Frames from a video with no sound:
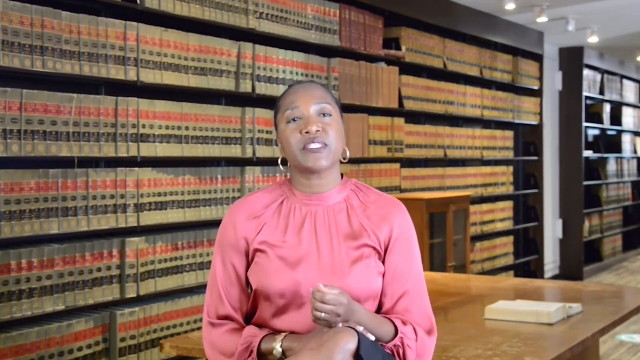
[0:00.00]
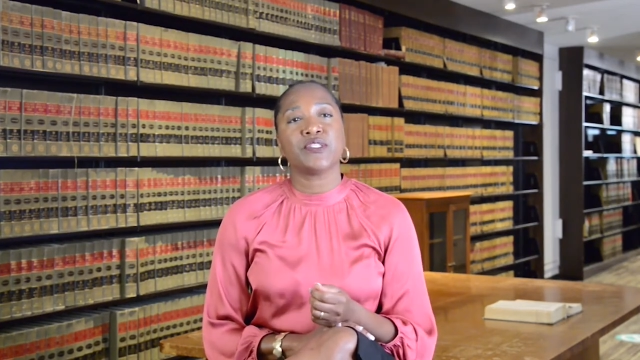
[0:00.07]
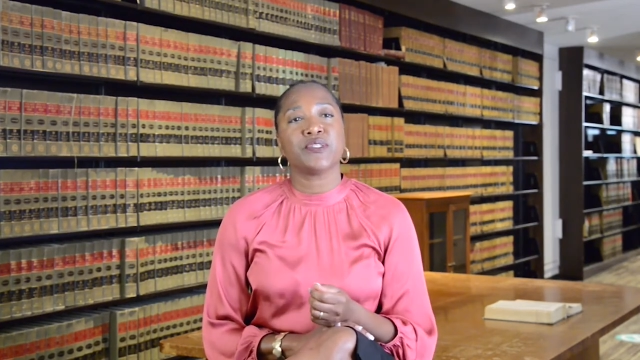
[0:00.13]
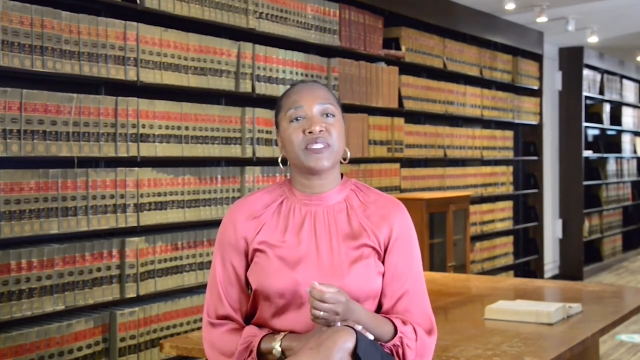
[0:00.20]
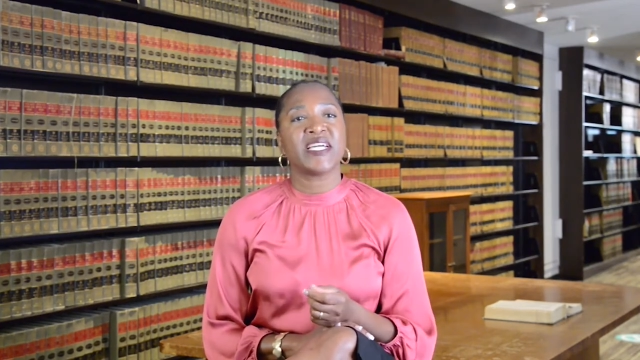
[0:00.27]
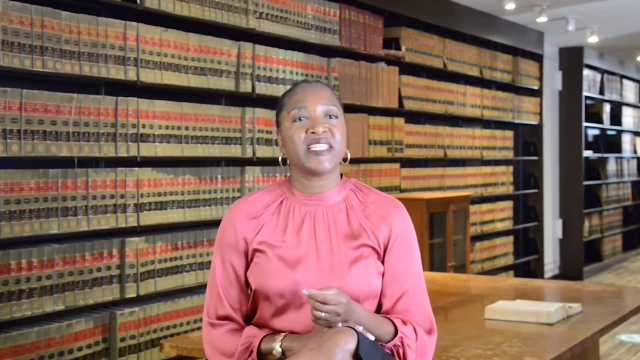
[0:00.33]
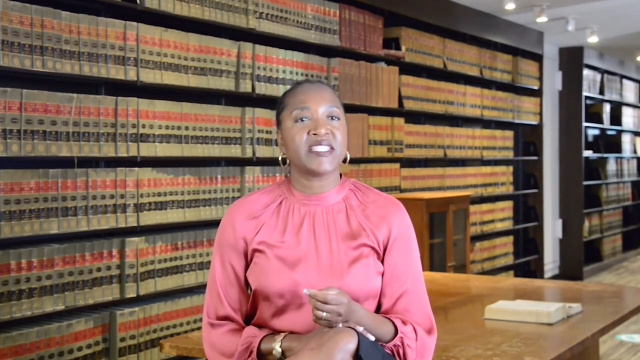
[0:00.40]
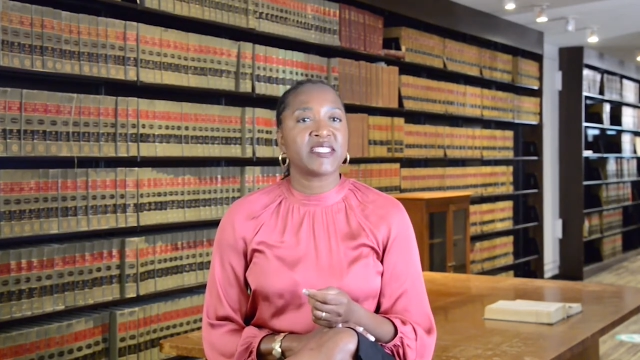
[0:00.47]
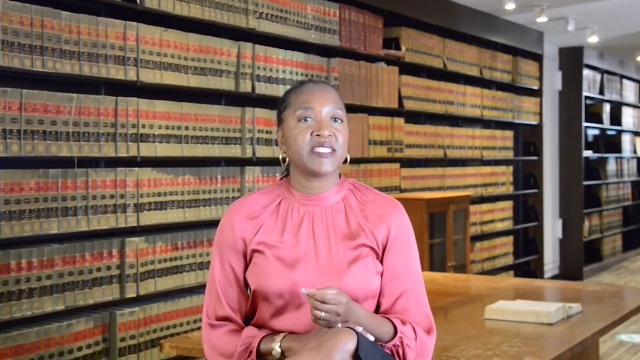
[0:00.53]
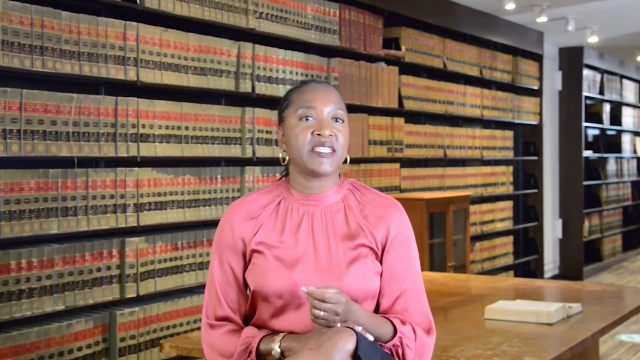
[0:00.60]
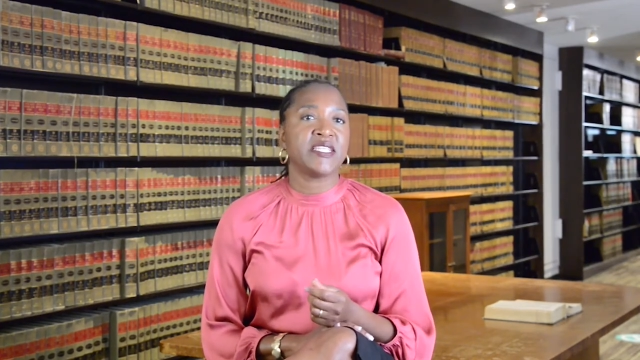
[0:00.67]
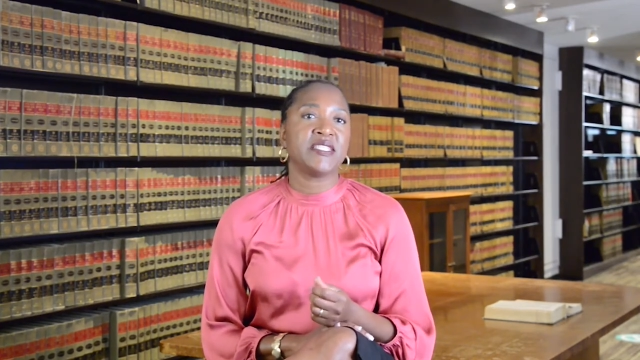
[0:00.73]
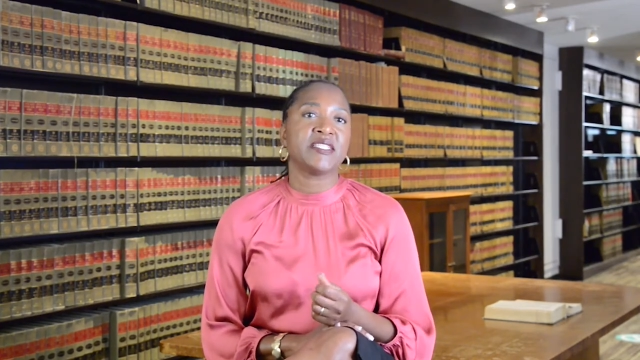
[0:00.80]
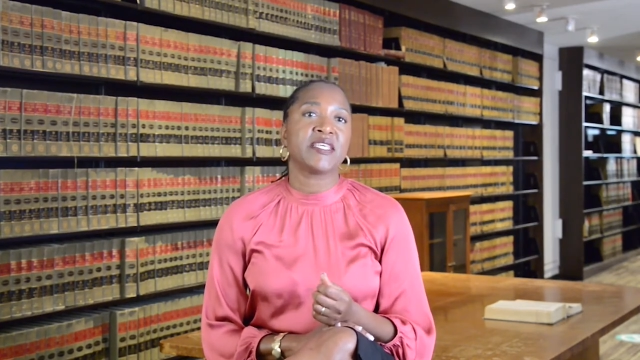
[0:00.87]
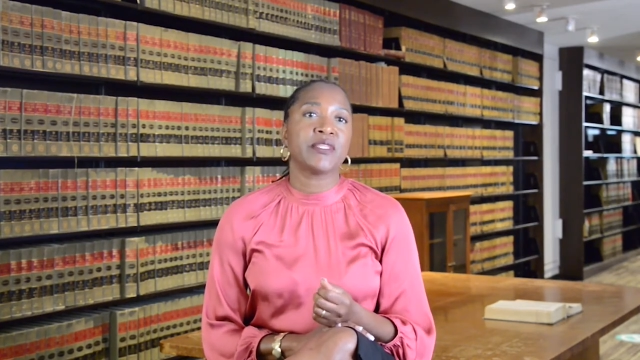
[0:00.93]
the United
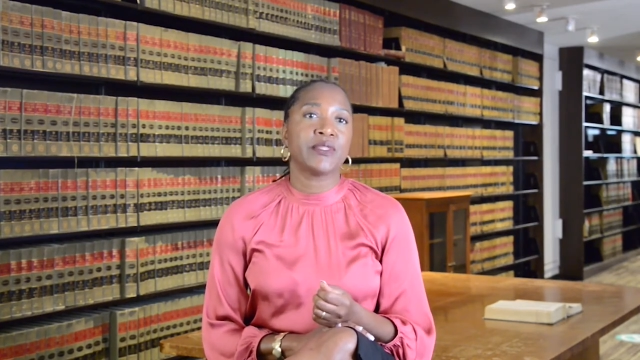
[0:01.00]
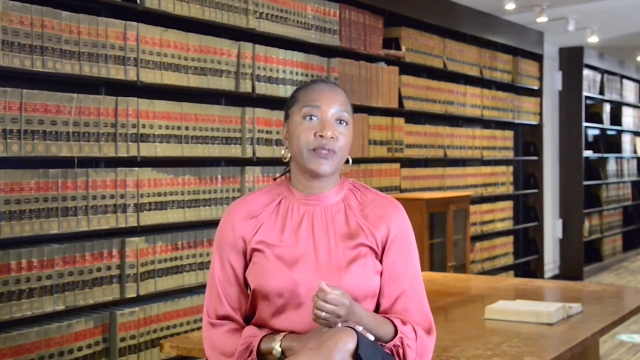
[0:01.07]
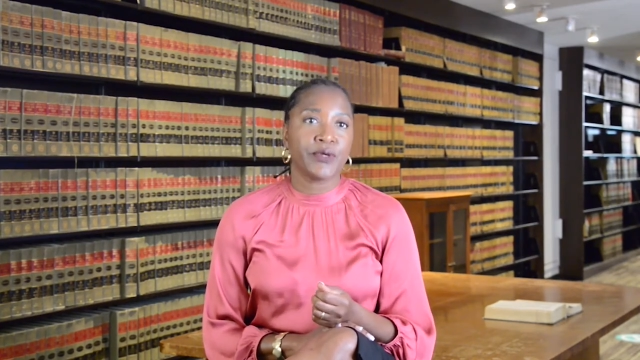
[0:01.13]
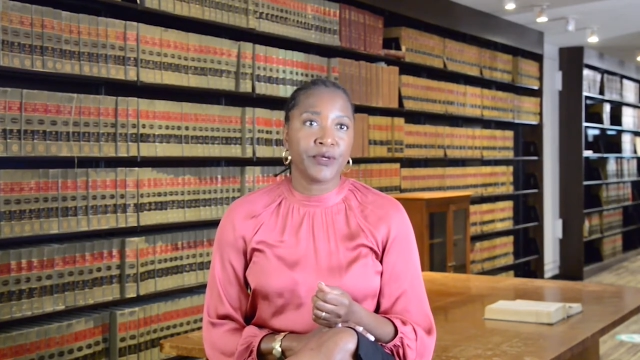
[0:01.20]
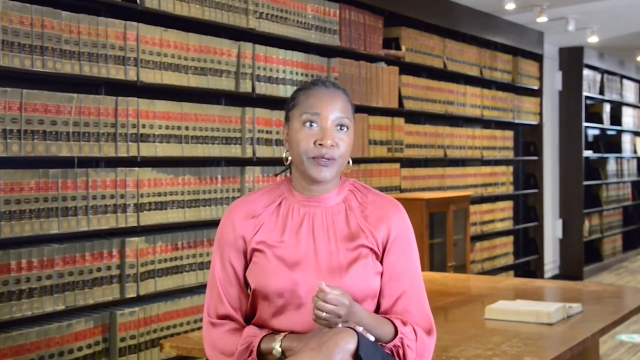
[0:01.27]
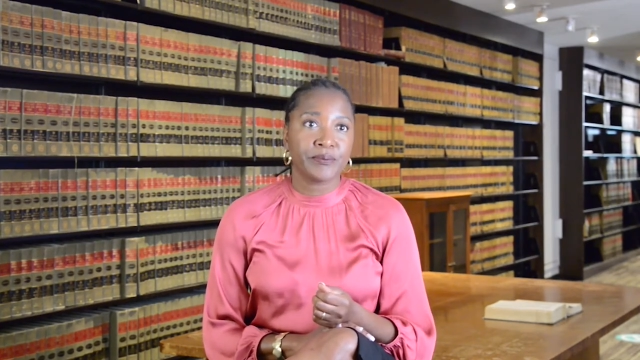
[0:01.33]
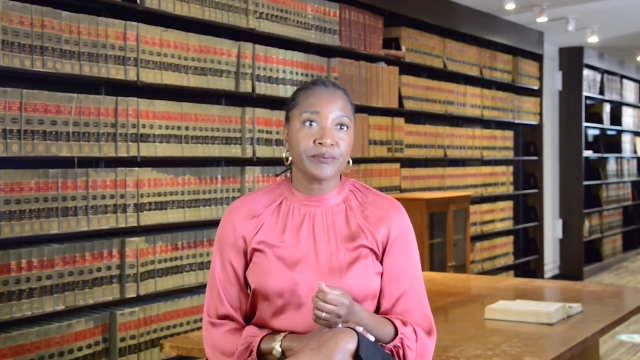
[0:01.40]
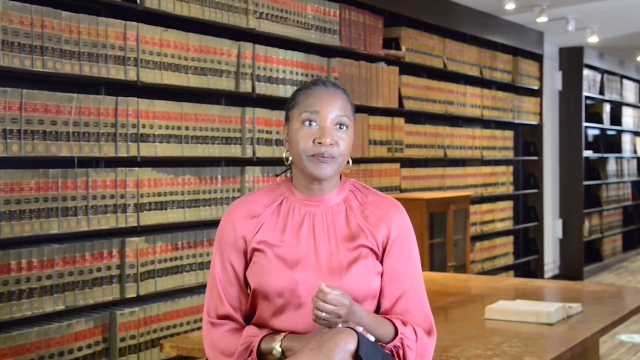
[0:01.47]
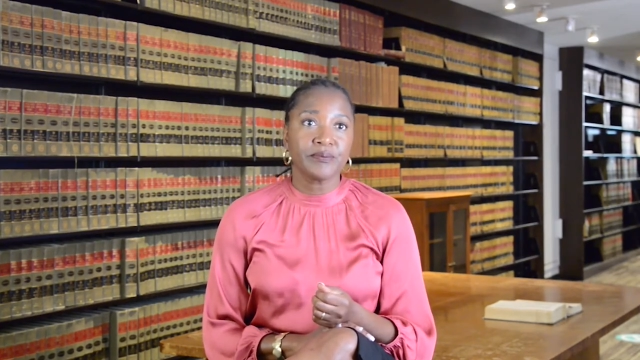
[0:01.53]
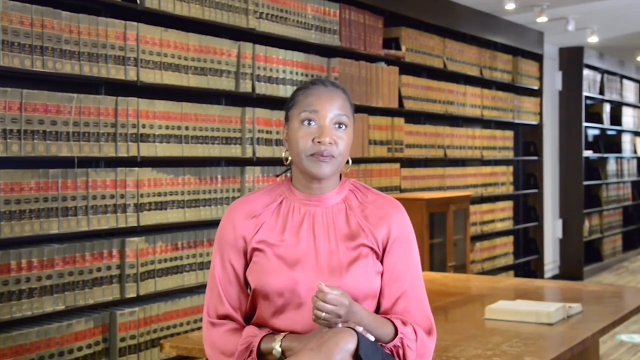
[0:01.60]
States can learn